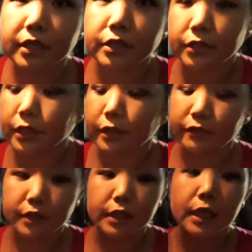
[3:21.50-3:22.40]
gonna turn that off
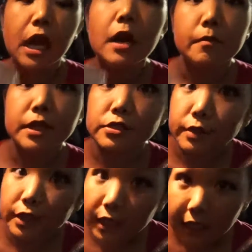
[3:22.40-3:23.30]
for a sec, but it's
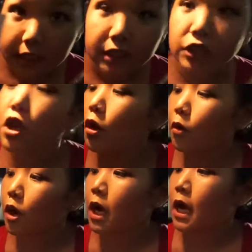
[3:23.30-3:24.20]
really hot.
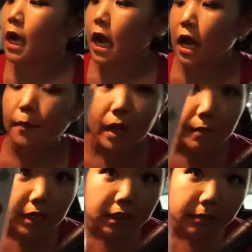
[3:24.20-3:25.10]
So um, I
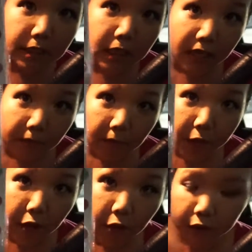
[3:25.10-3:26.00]
picked up some
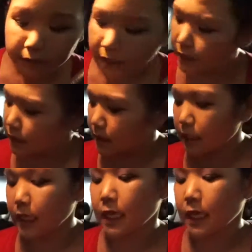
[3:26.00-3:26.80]
ornaments,